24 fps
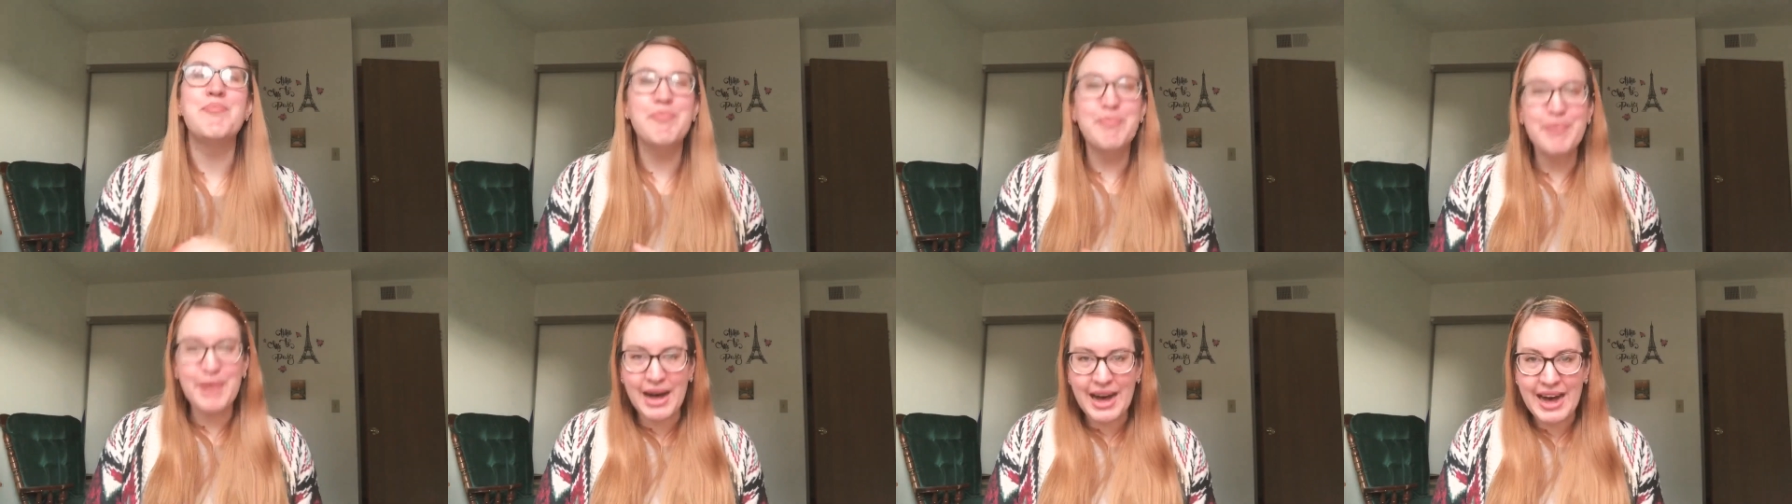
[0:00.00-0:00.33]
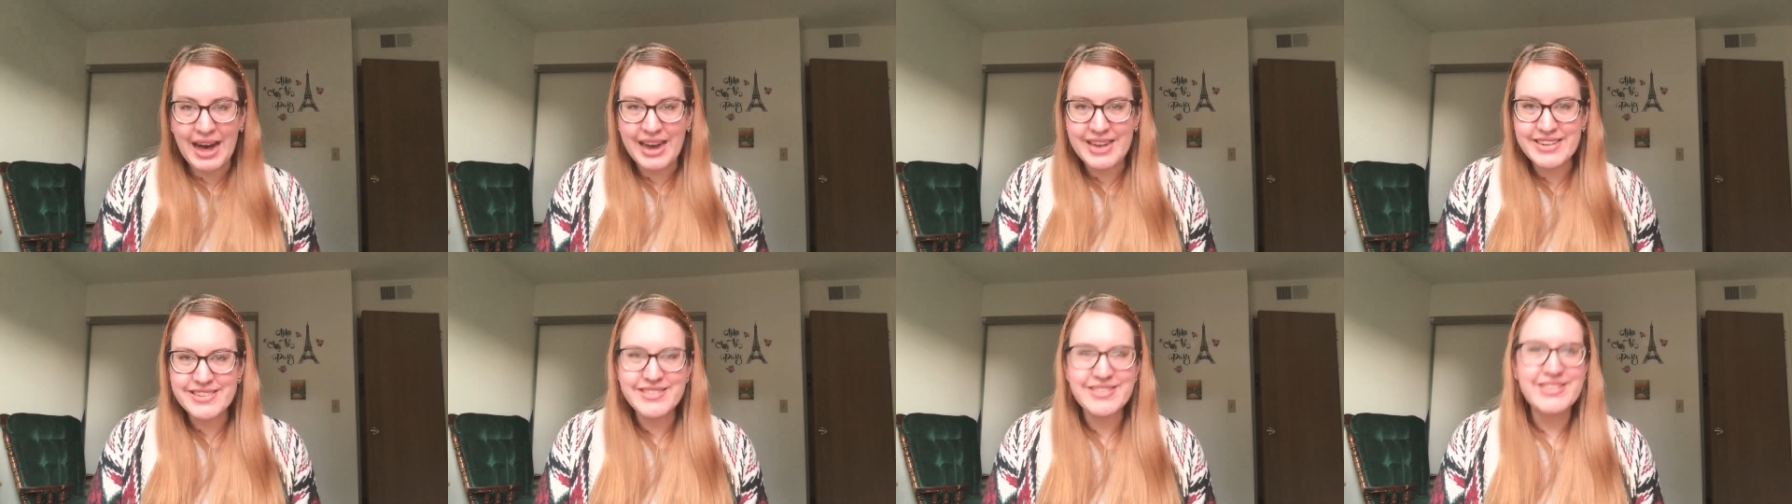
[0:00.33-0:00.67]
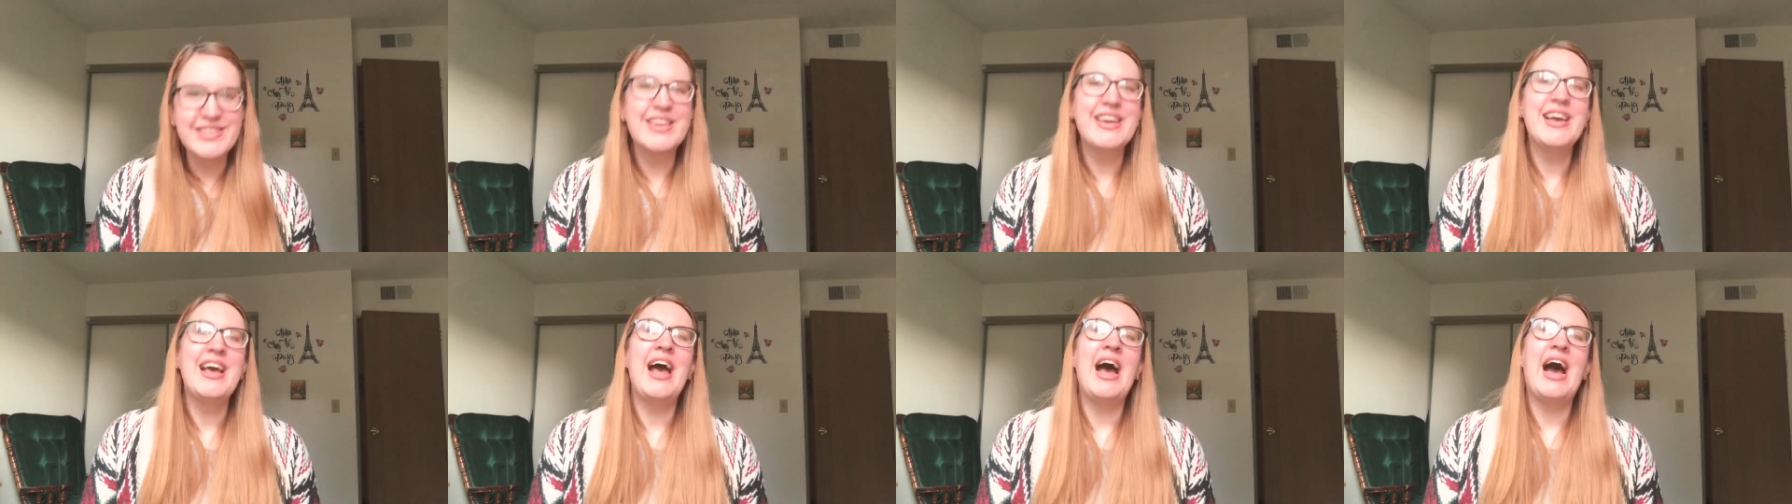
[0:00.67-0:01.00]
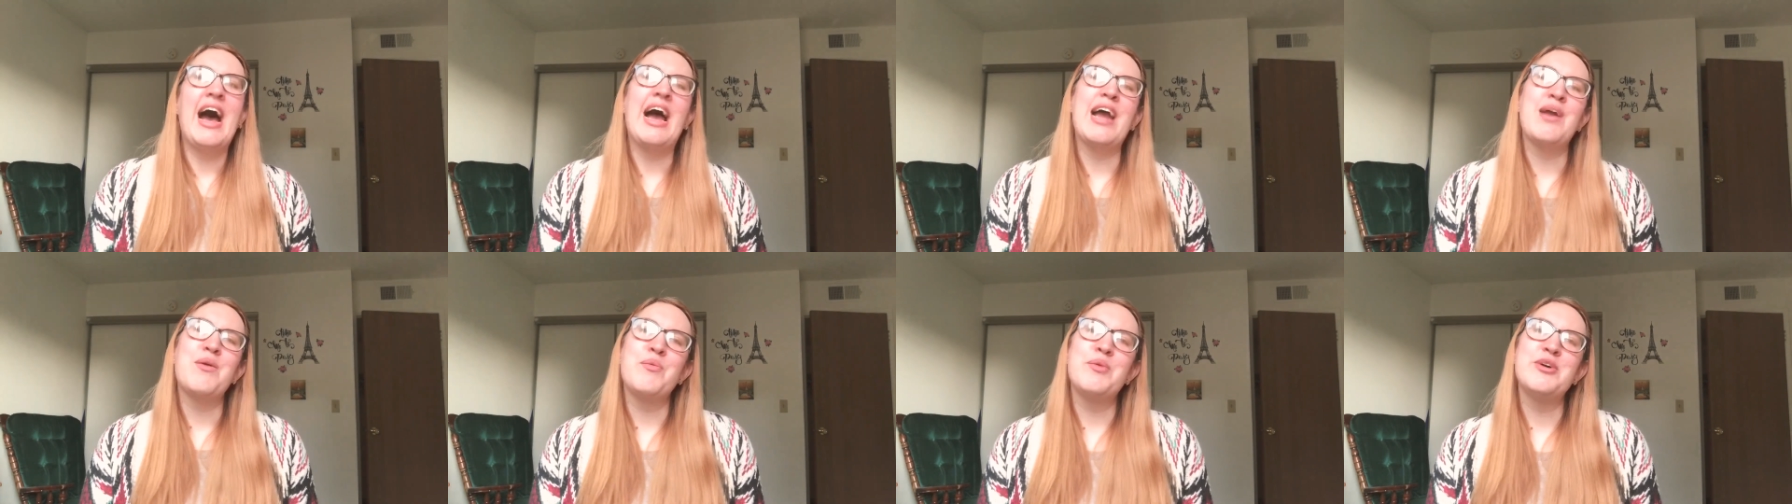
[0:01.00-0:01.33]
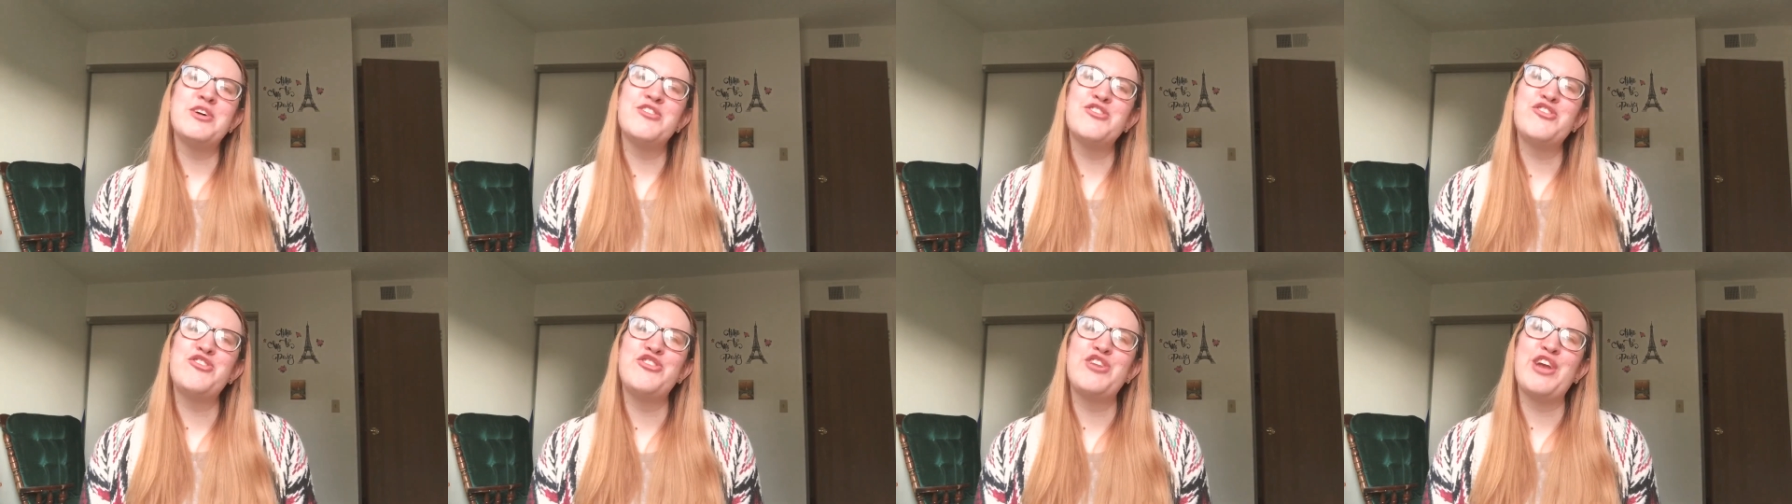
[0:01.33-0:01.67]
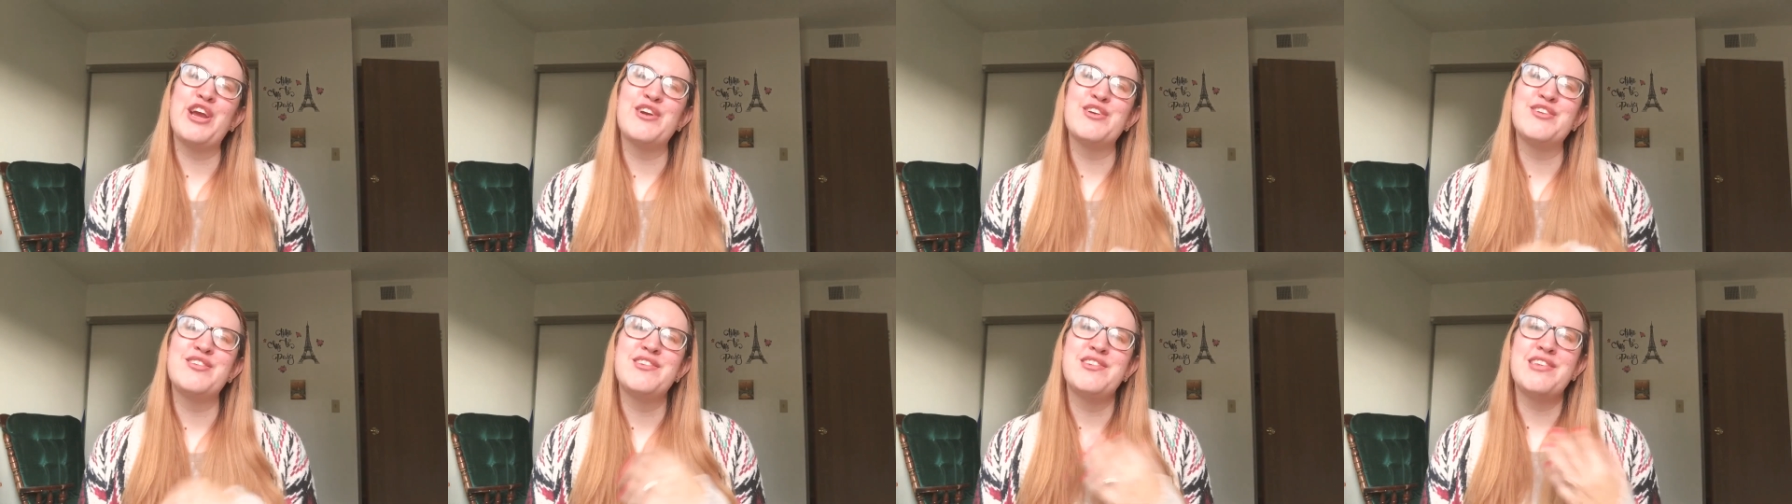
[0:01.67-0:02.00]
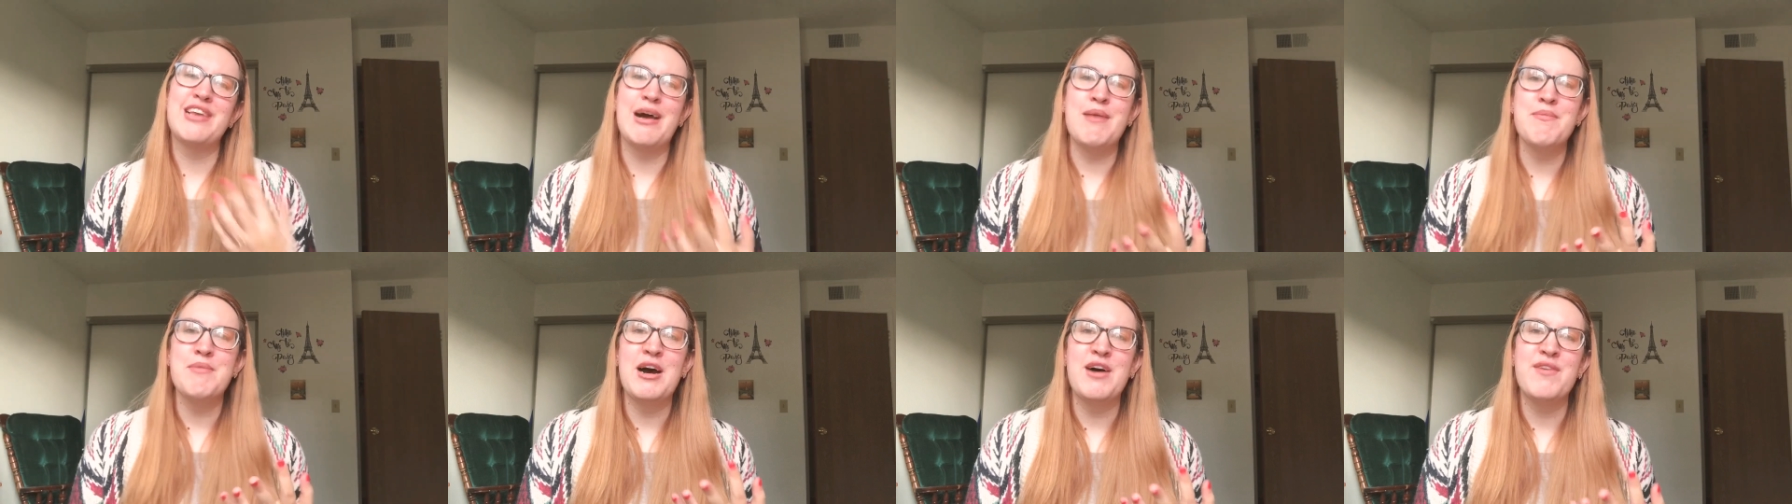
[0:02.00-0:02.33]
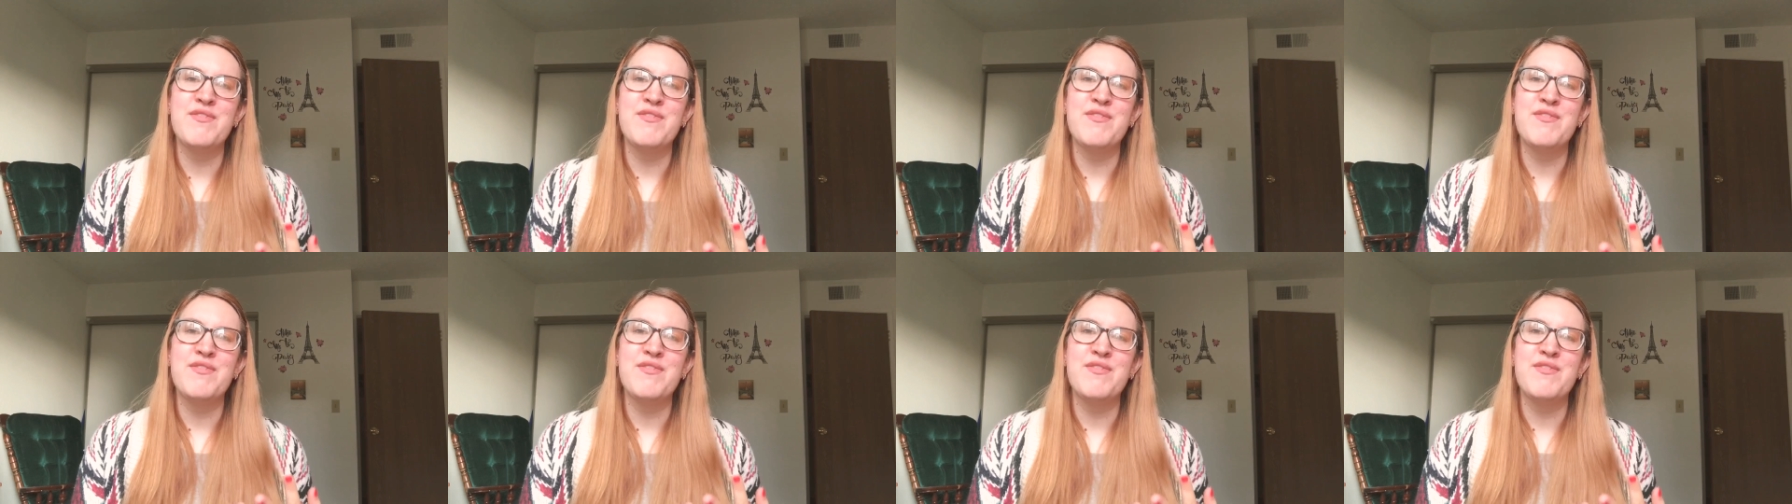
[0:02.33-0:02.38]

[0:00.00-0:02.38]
but I will share some